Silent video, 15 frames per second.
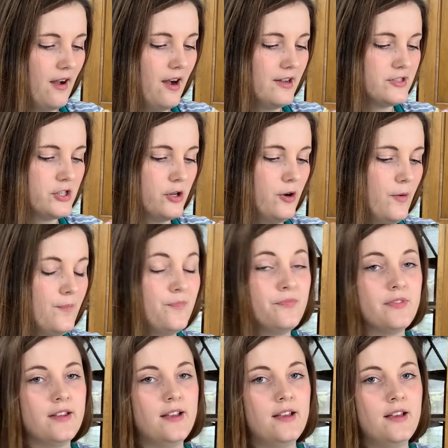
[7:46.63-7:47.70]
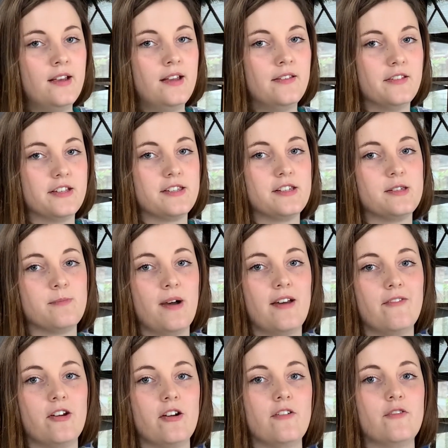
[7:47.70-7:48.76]
Also, this is
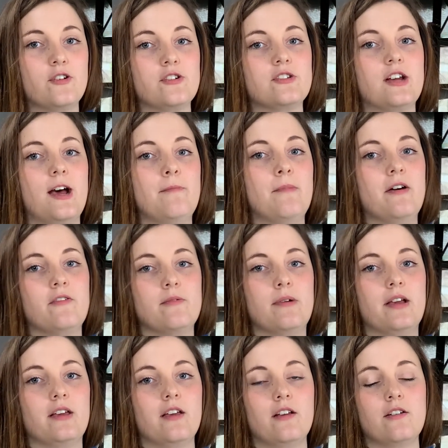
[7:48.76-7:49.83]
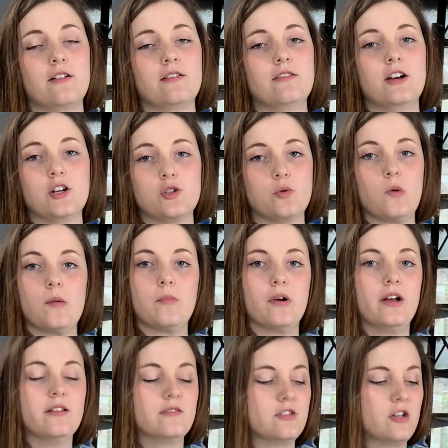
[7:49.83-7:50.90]
my very first time ever making a
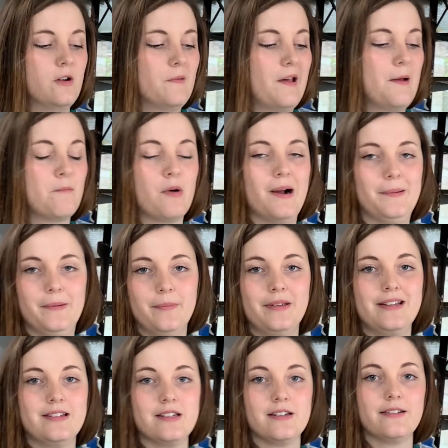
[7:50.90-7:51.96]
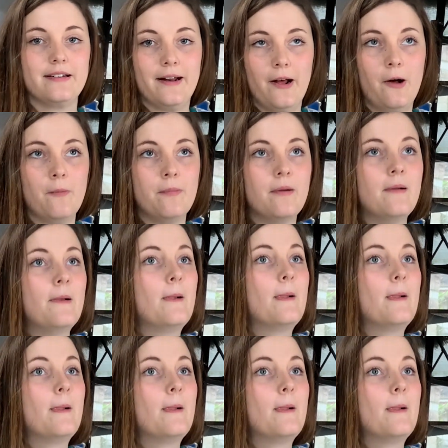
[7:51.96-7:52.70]
shortbread, so that probably didn't help.